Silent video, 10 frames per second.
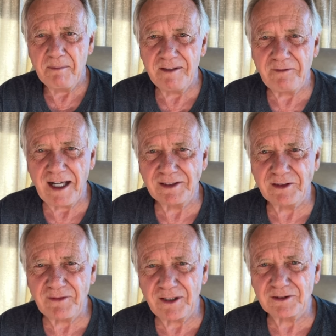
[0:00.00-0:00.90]
be
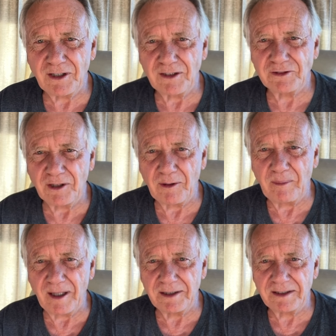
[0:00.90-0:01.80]
fans of theirs also,
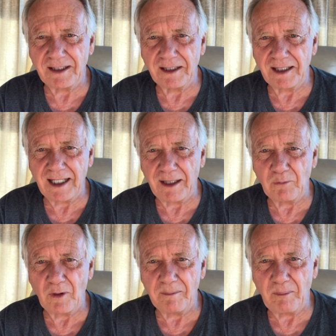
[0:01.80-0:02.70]
but
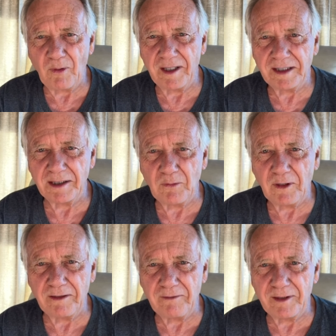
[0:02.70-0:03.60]
at one point in
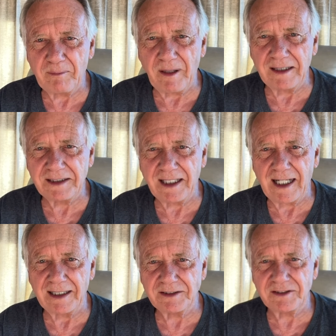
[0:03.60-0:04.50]
one of their
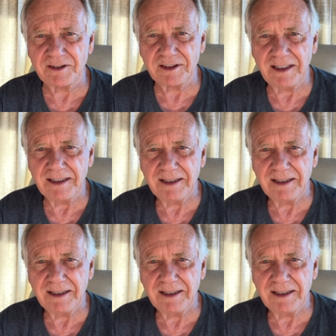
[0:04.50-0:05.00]
podcasts,